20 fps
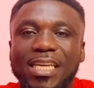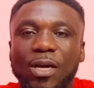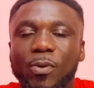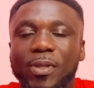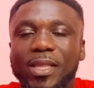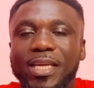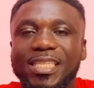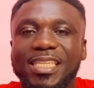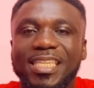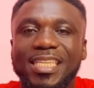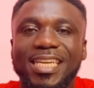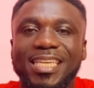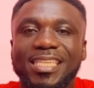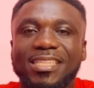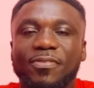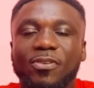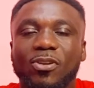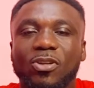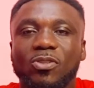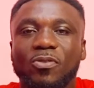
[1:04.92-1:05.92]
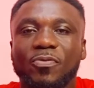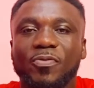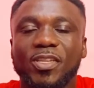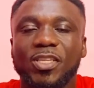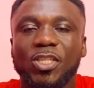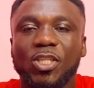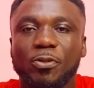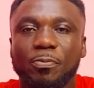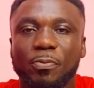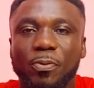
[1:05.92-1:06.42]
what the engineer's philosophy
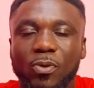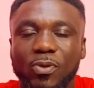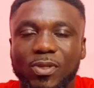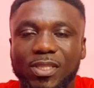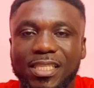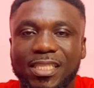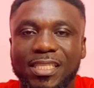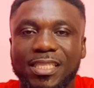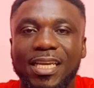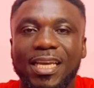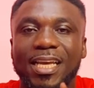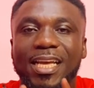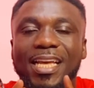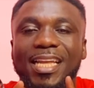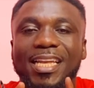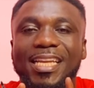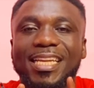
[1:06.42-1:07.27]
in sports.